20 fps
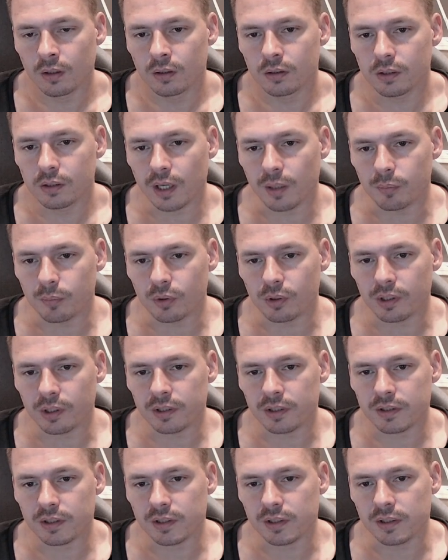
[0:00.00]

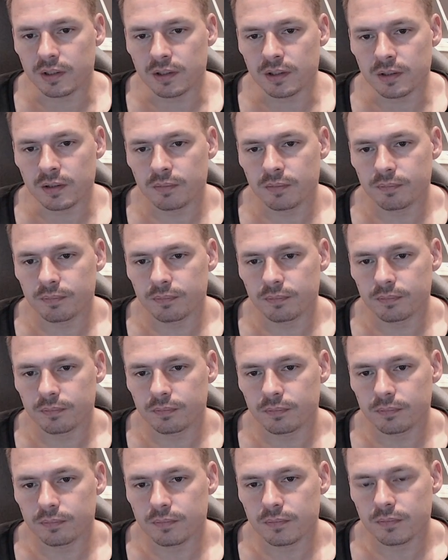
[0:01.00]
emulate a
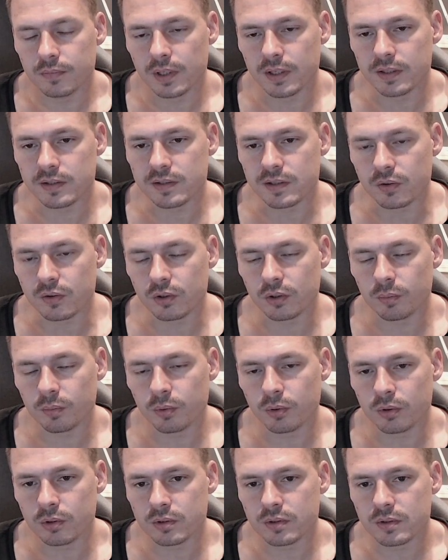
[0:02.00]
serial
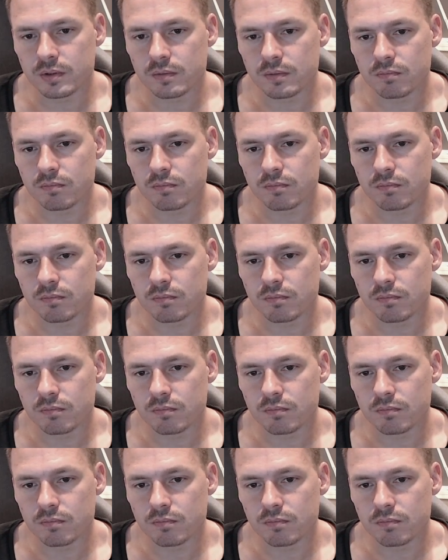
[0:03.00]
port.